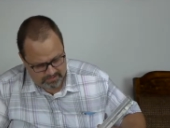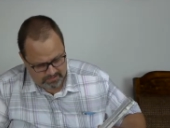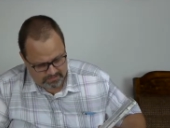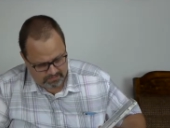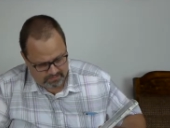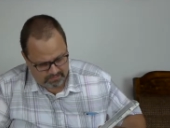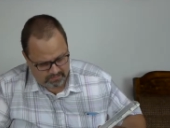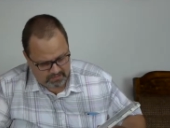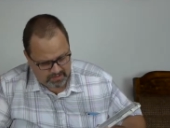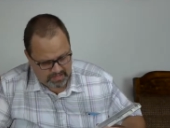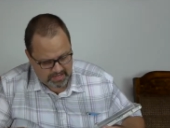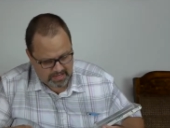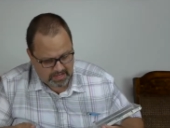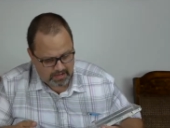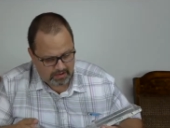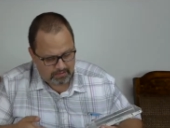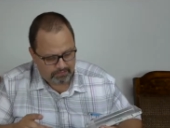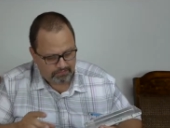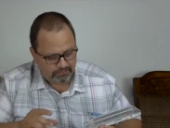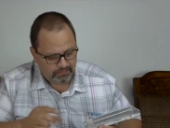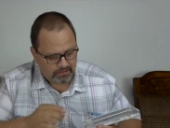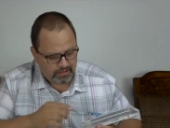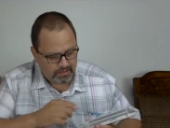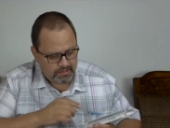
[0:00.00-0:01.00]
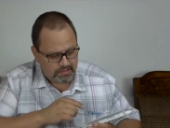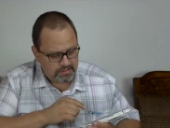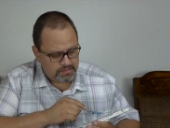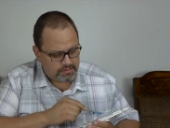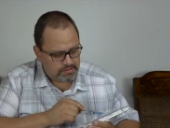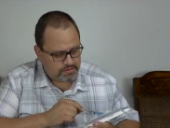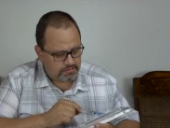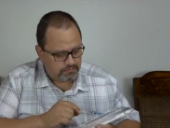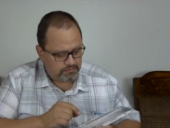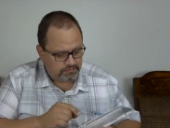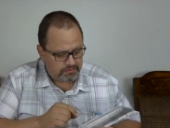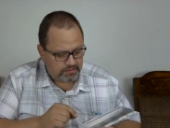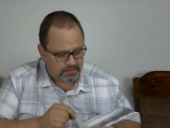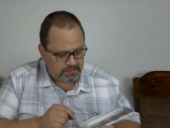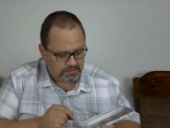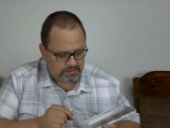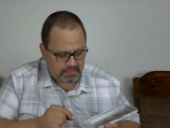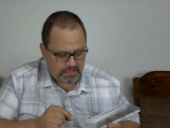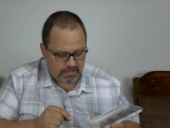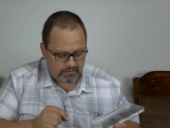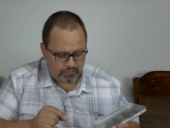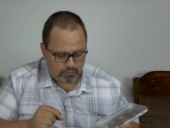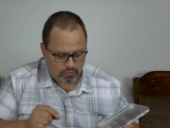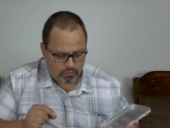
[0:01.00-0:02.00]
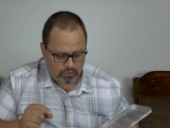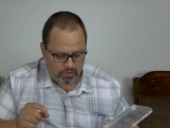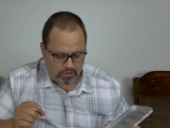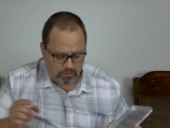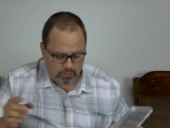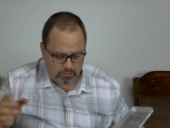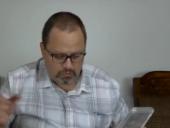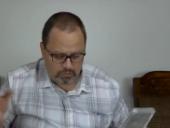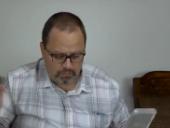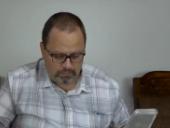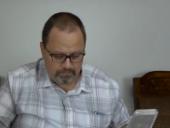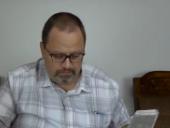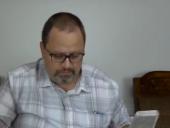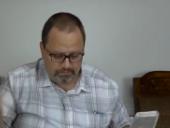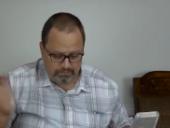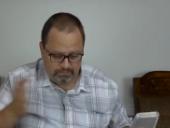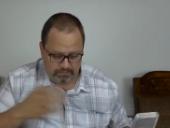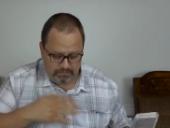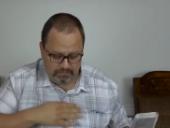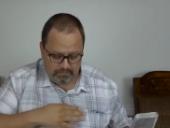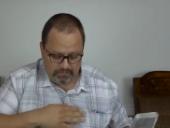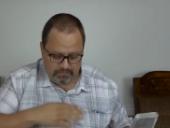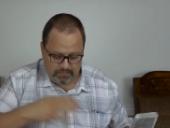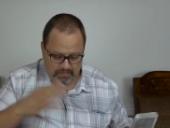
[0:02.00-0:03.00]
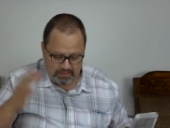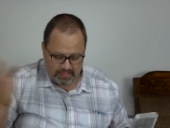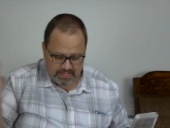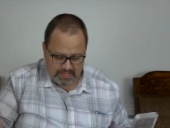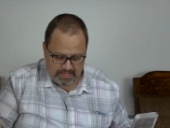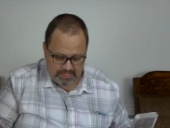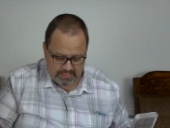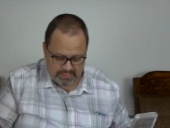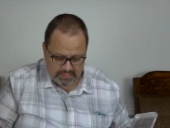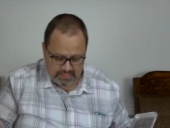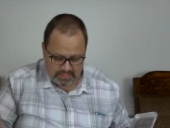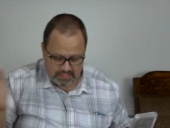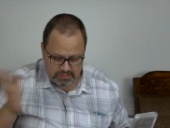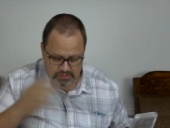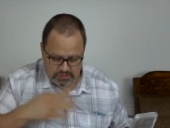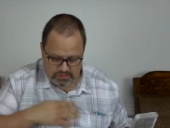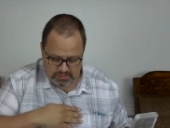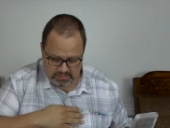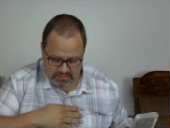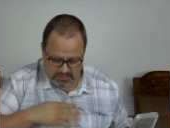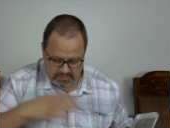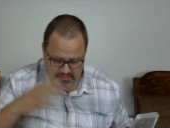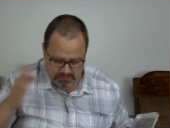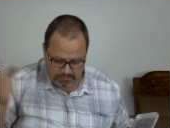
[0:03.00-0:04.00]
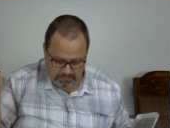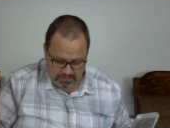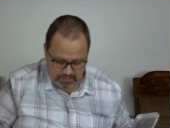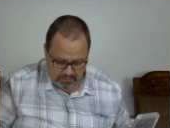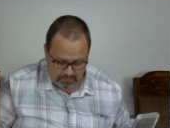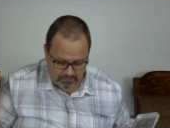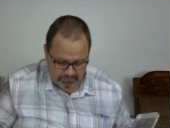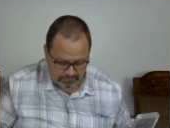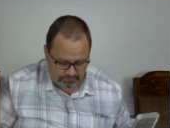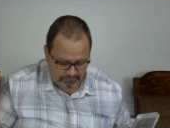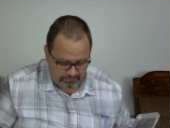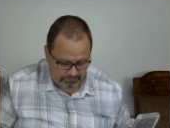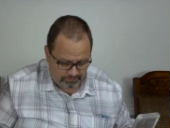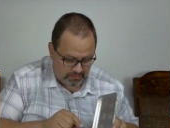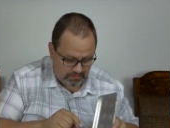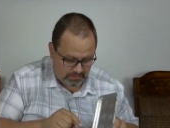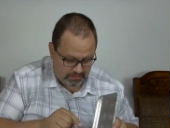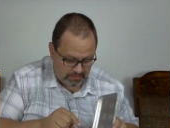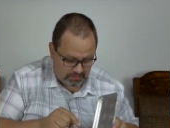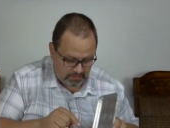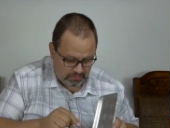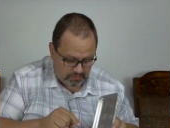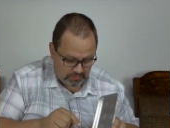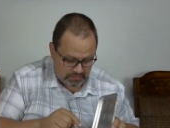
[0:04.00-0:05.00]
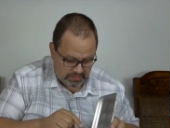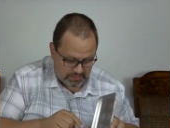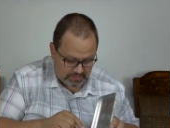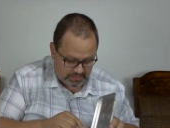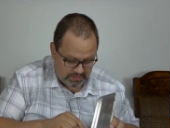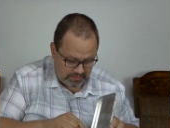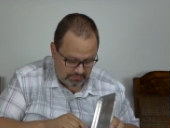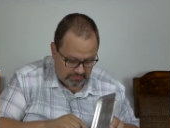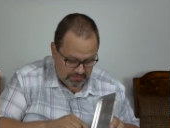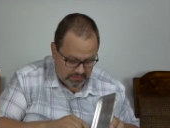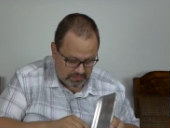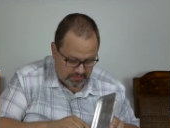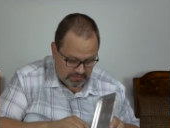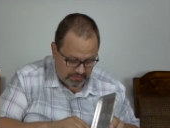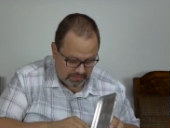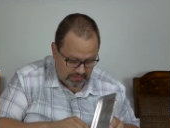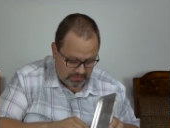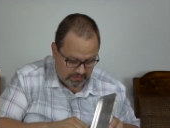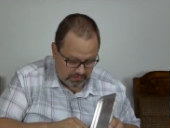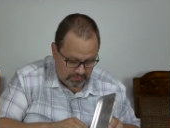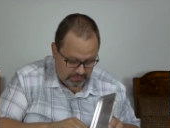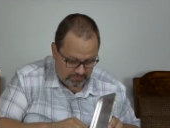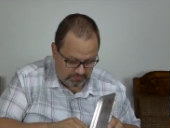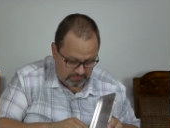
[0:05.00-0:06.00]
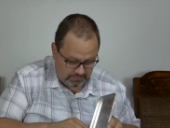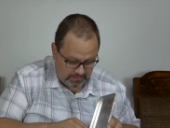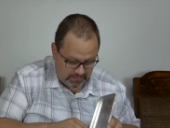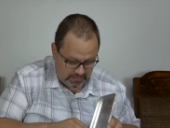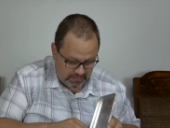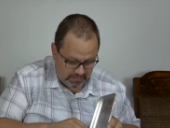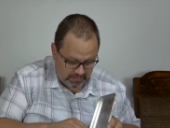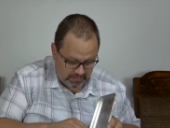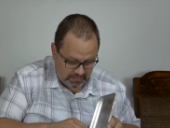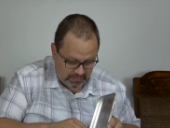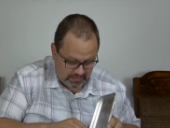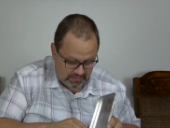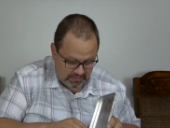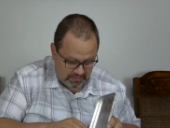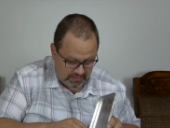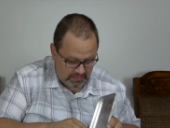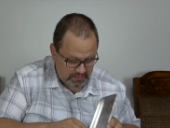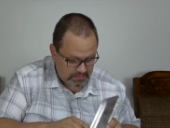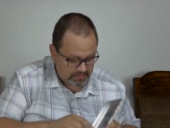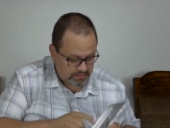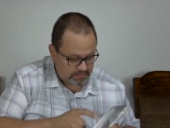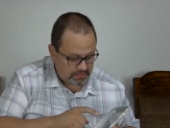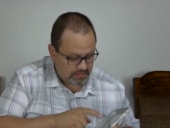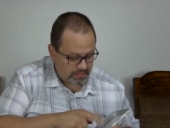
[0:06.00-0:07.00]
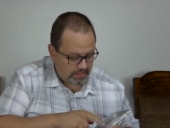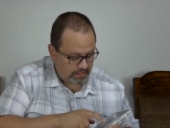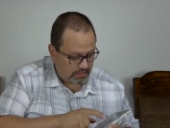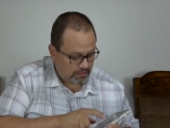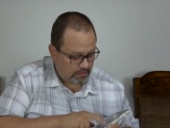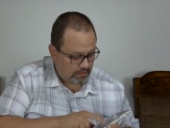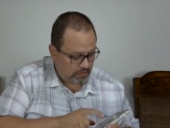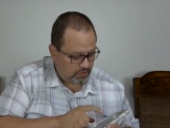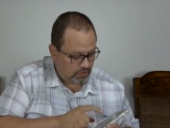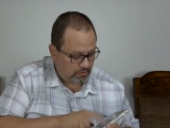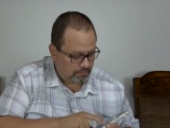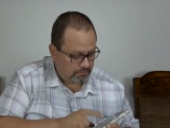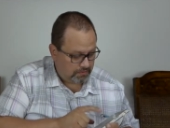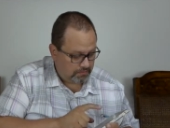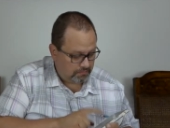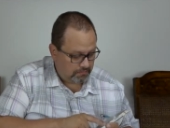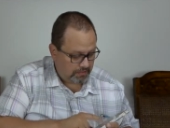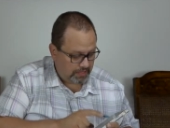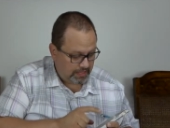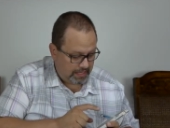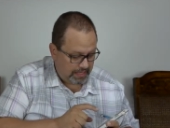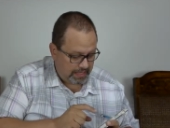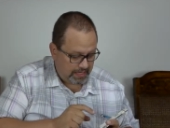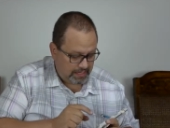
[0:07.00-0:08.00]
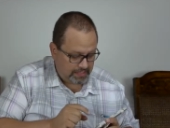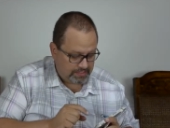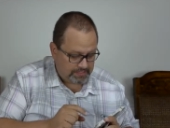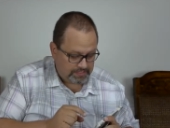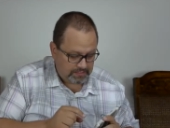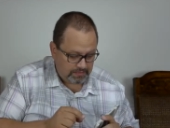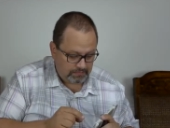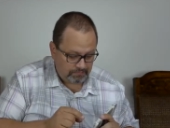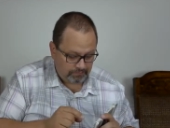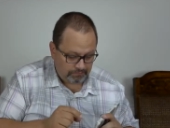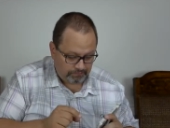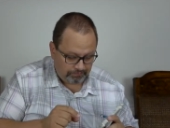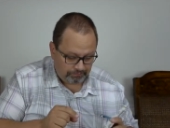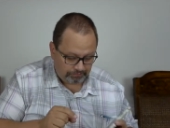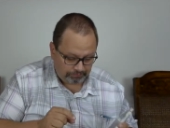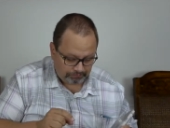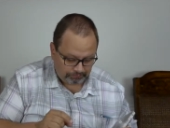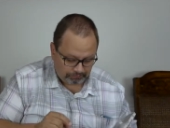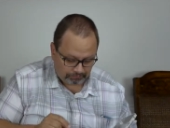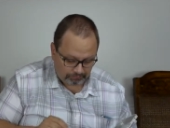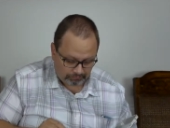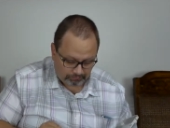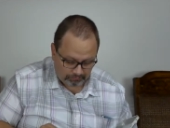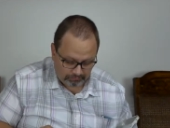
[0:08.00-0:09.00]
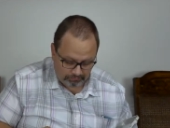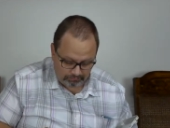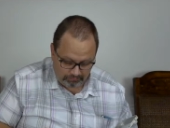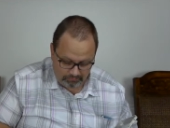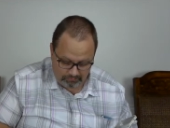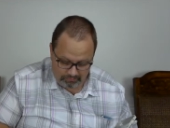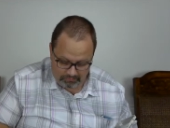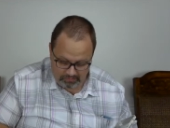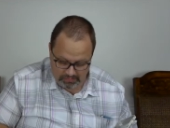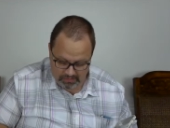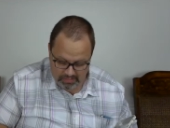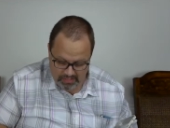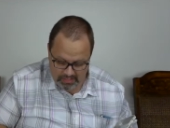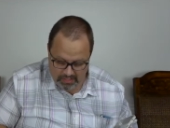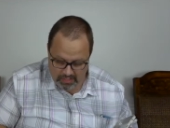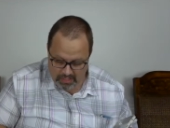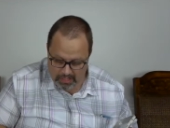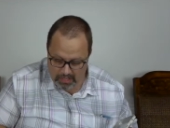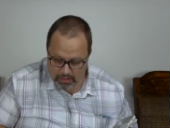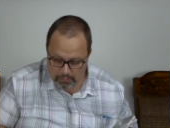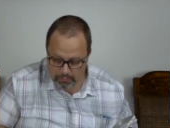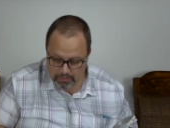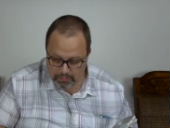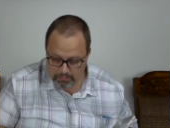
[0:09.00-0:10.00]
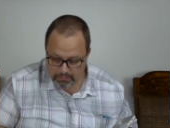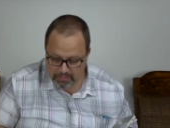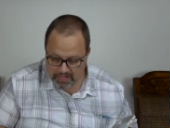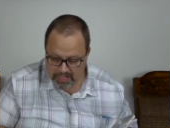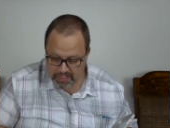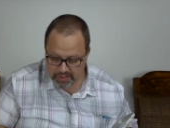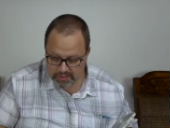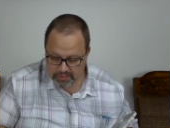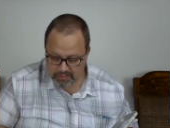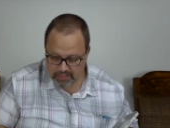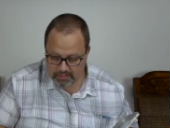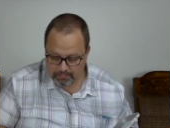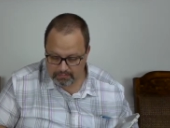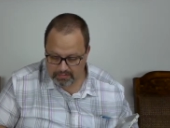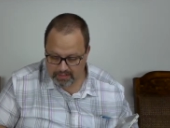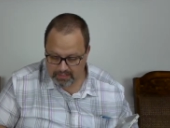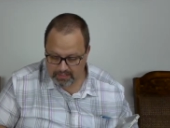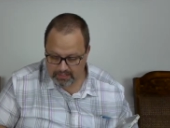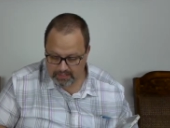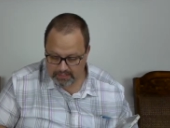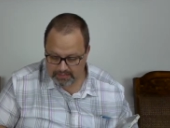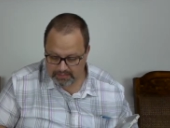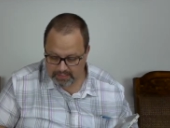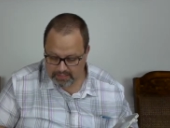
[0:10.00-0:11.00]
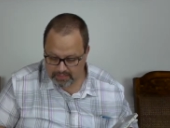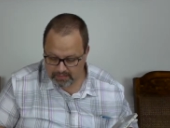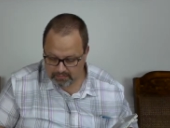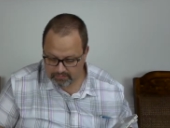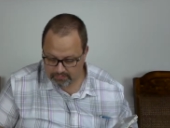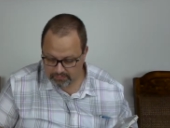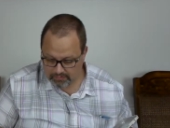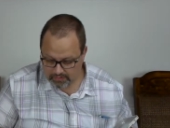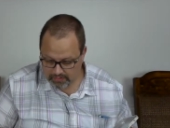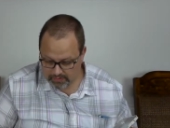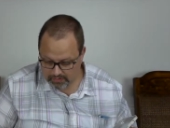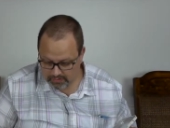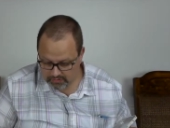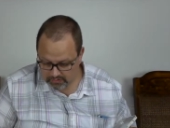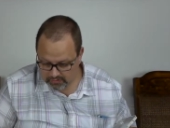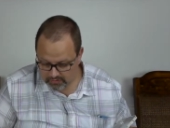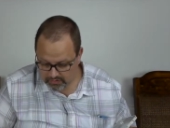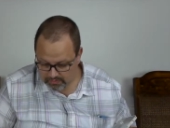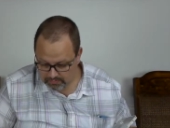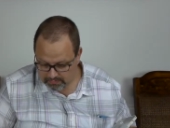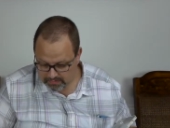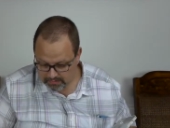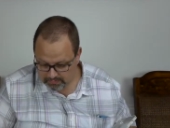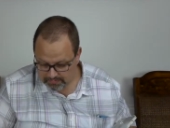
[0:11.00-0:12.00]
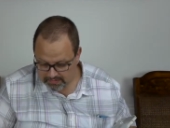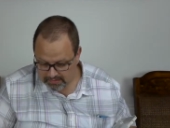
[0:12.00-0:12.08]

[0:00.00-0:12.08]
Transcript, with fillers: Okay, so first off, whoa, that is an interesting smell. Crusty material. This is like an aluminum case. I would imagine they made this out of uh, aluminum.